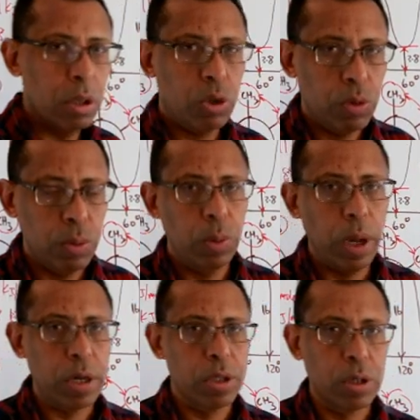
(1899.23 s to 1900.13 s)
the two
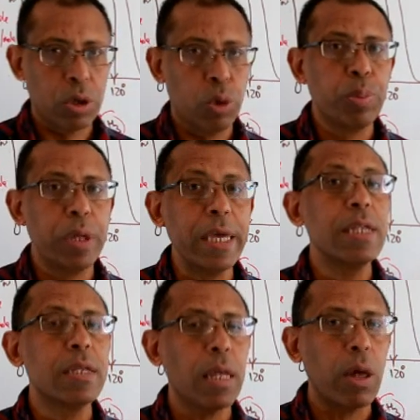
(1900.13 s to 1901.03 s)
larger group
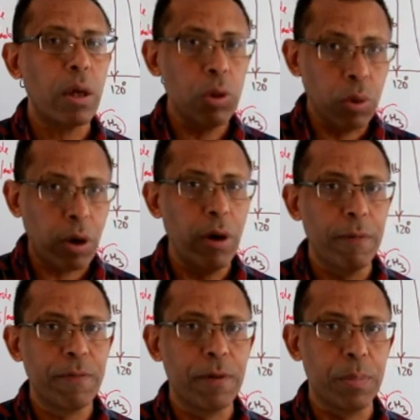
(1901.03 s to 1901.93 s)
in your
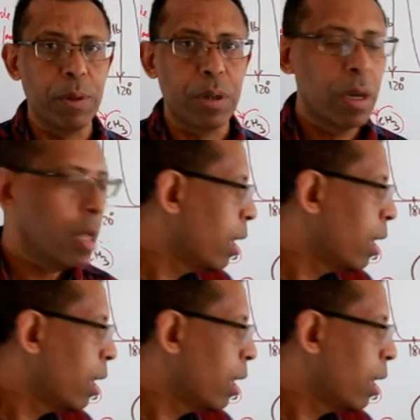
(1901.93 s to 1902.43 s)
conformer,